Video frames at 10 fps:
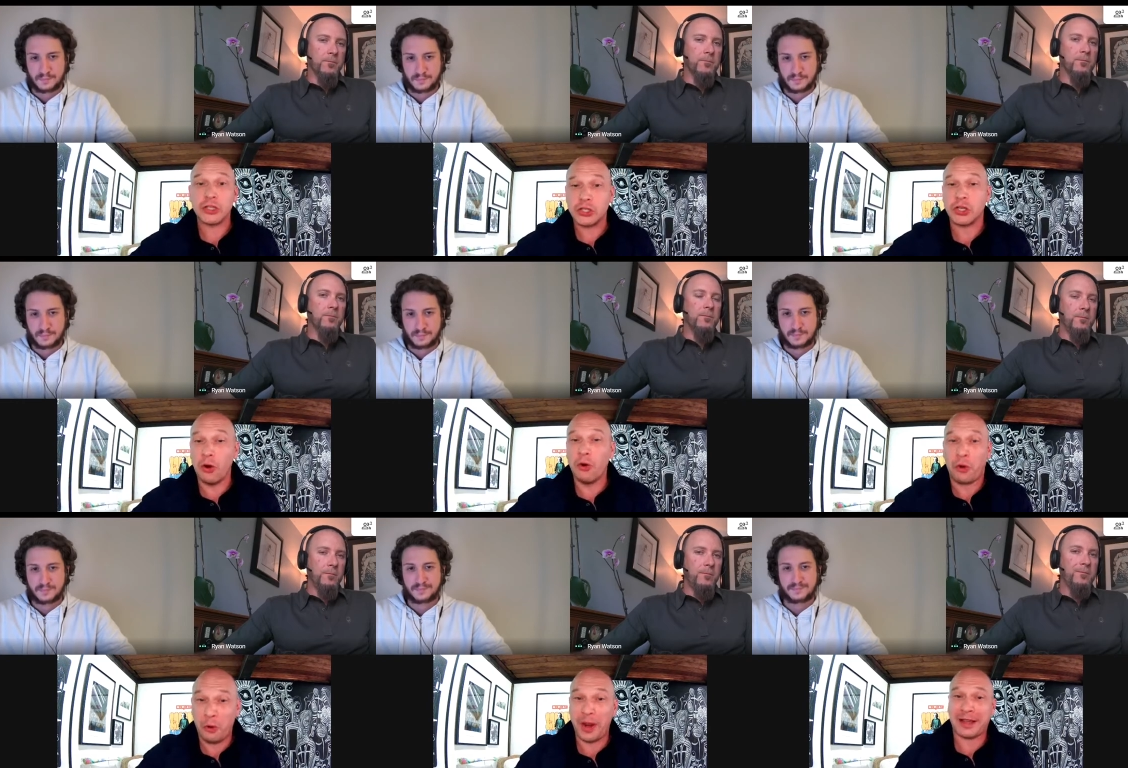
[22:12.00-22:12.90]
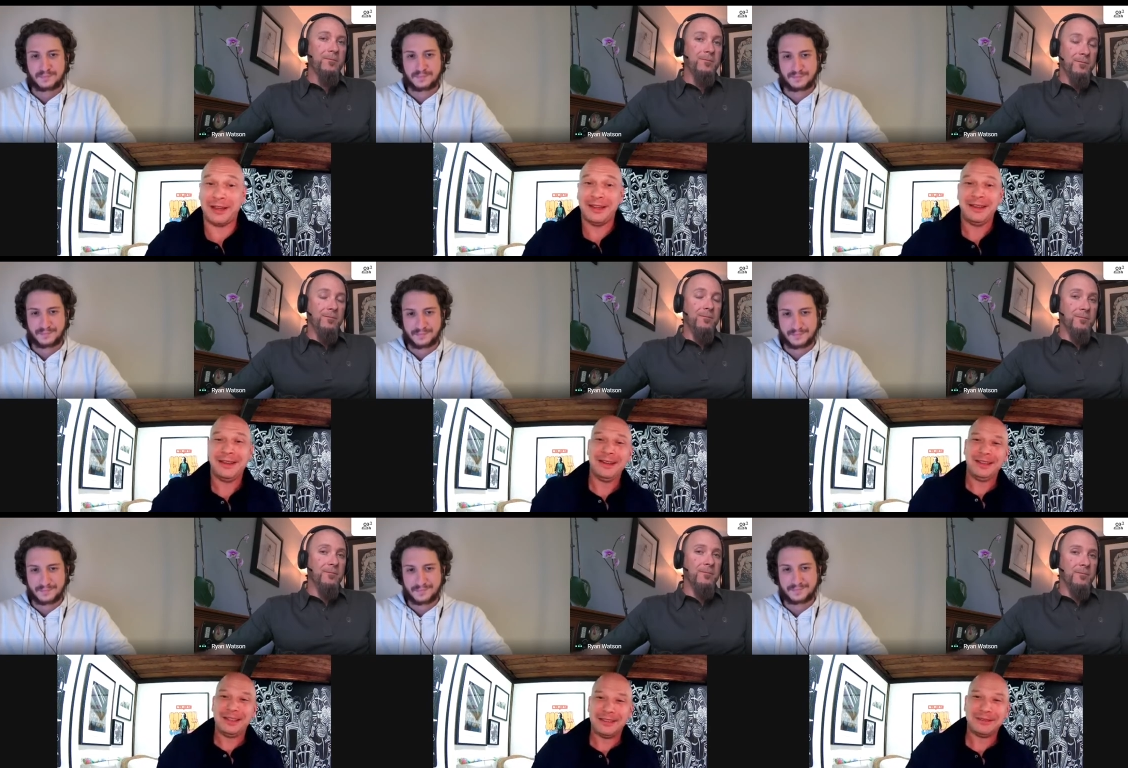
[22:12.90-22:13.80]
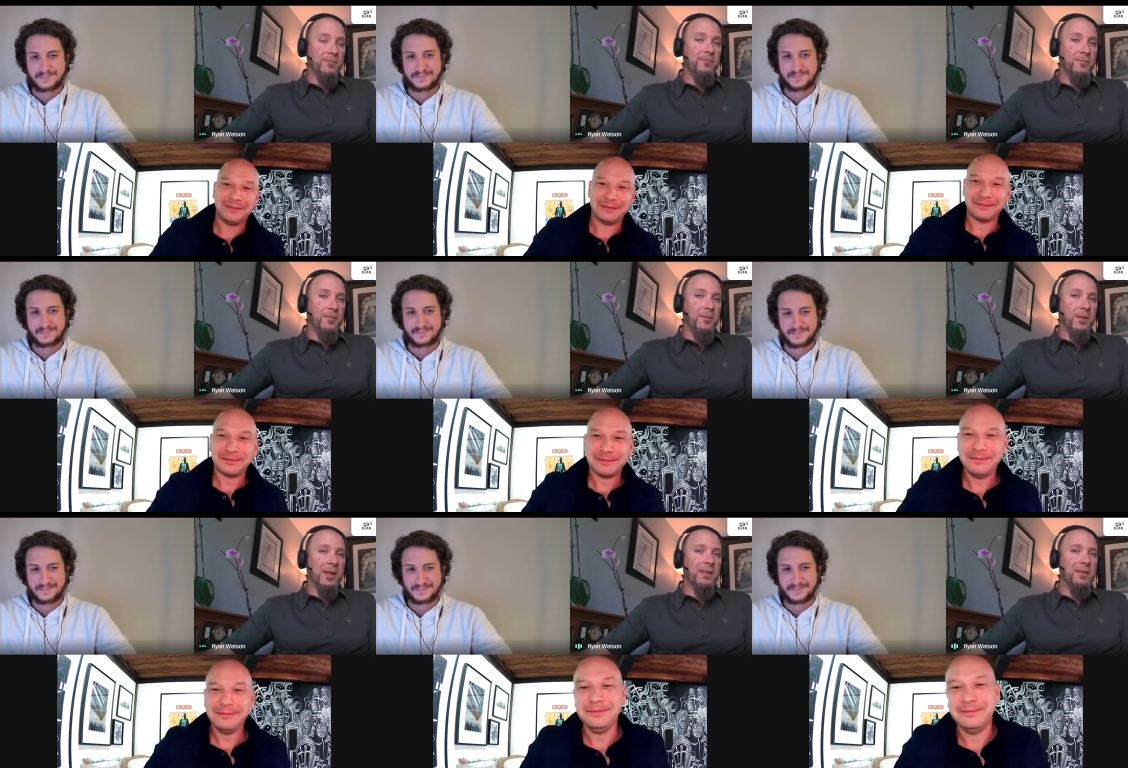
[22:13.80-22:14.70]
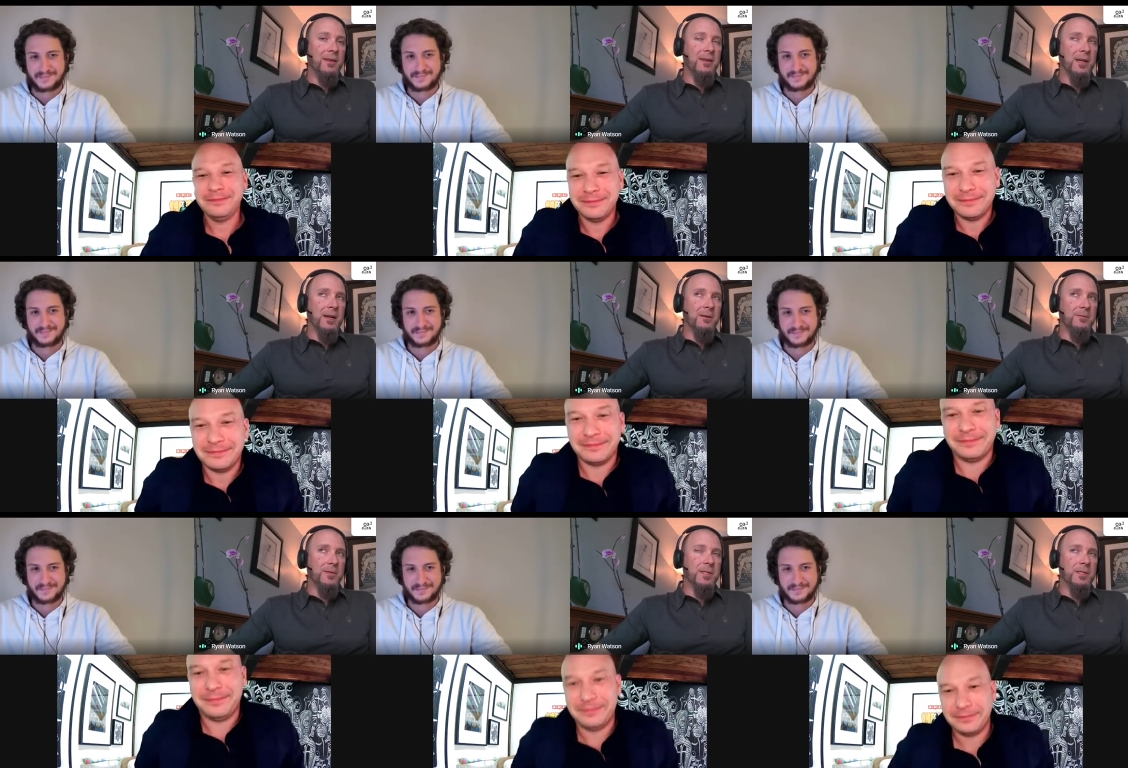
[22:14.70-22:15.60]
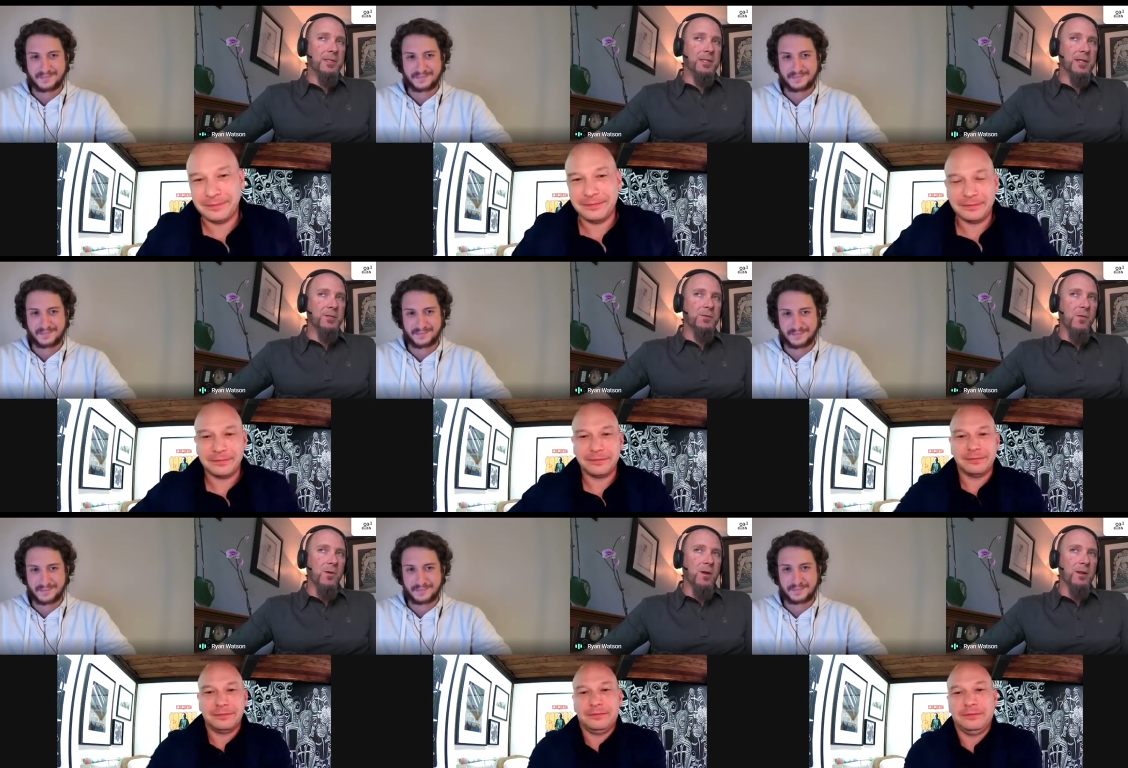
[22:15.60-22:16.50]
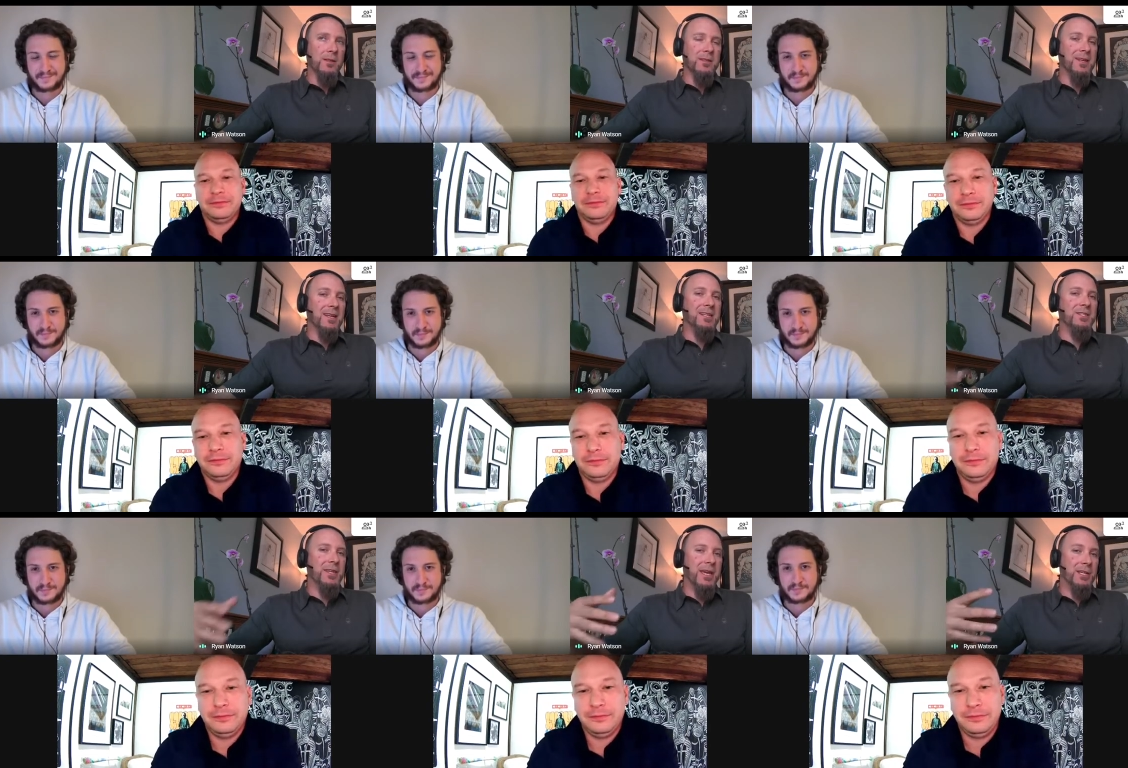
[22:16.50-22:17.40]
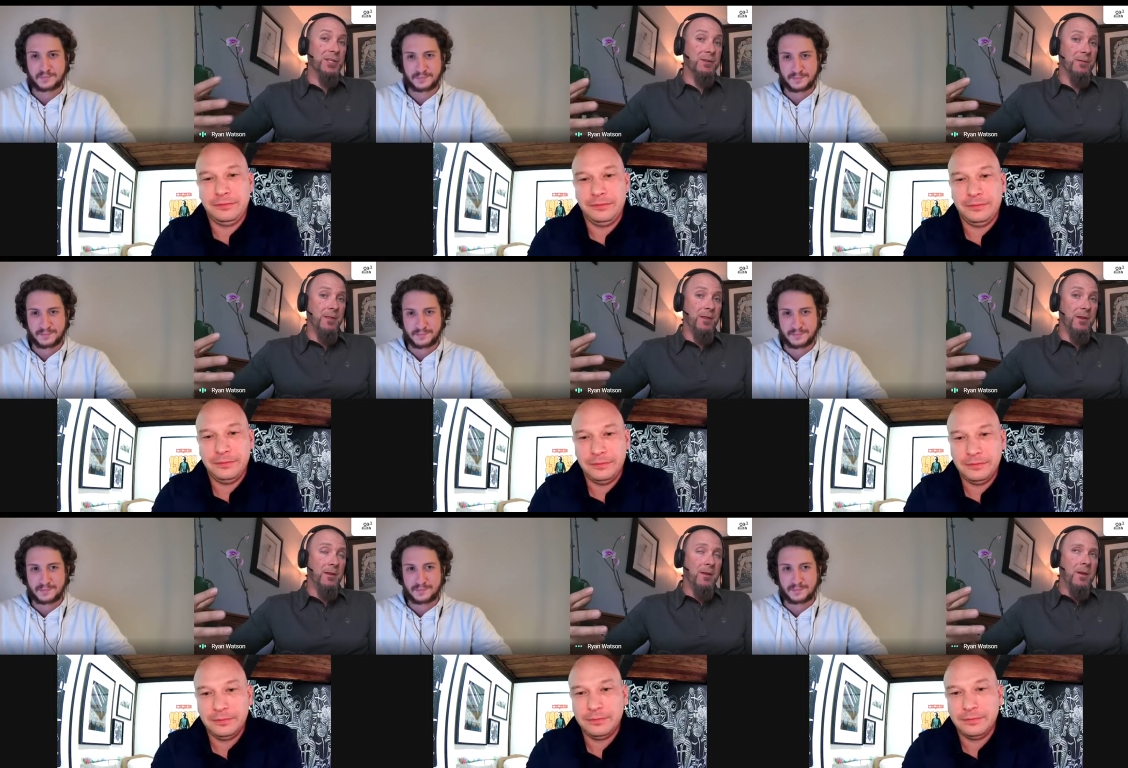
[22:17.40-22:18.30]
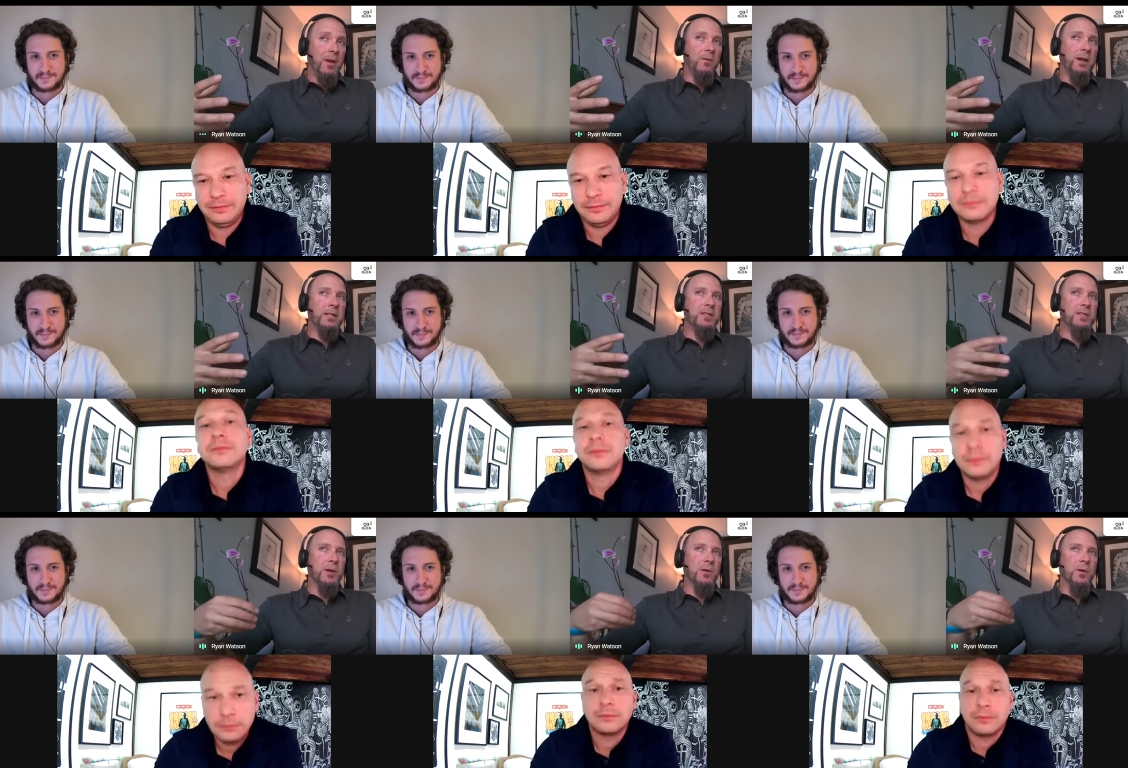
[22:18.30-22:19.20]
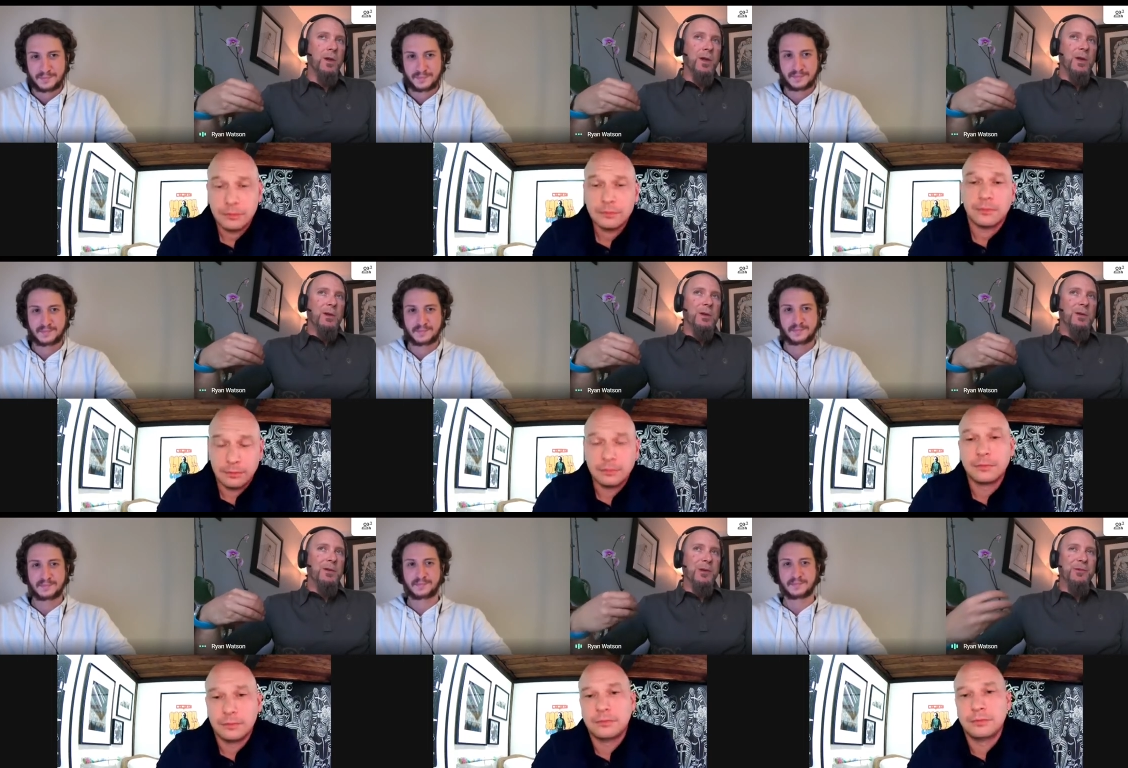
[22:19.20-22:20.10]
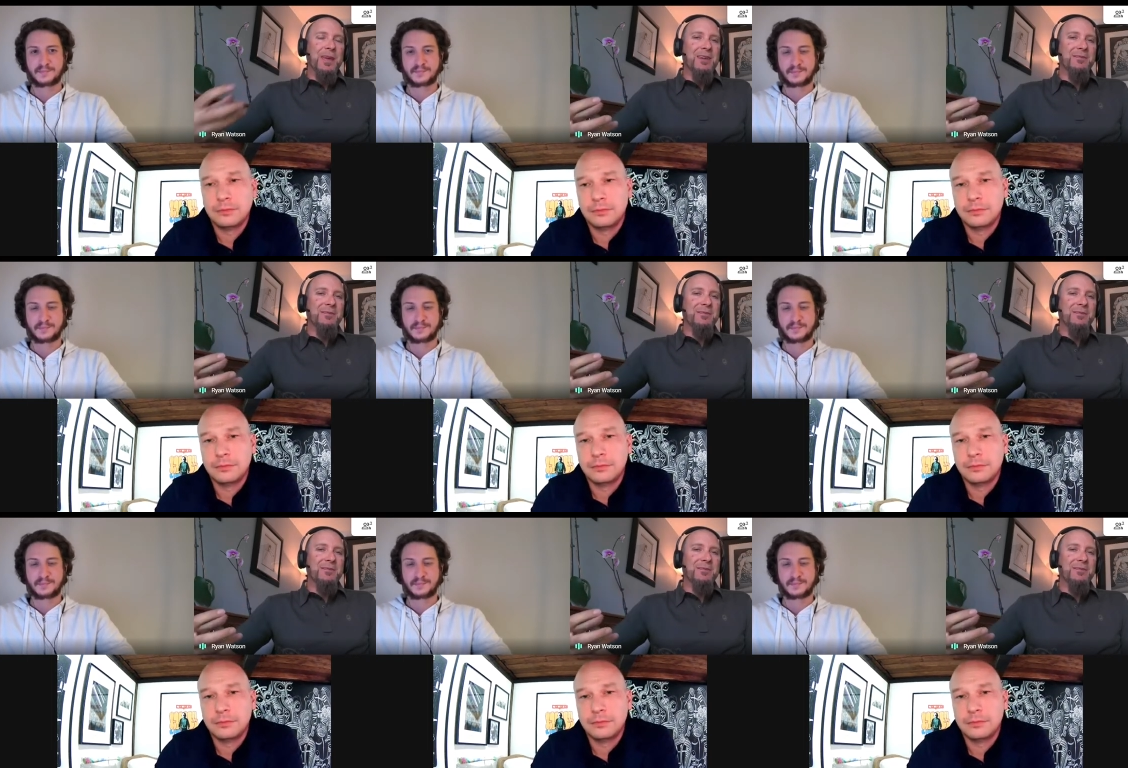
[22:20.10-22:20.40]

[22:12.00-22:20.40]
Speaker 1: so quick
Speaker 2: and I think um, to to touch more on the side of education with it, right? So, you know, we have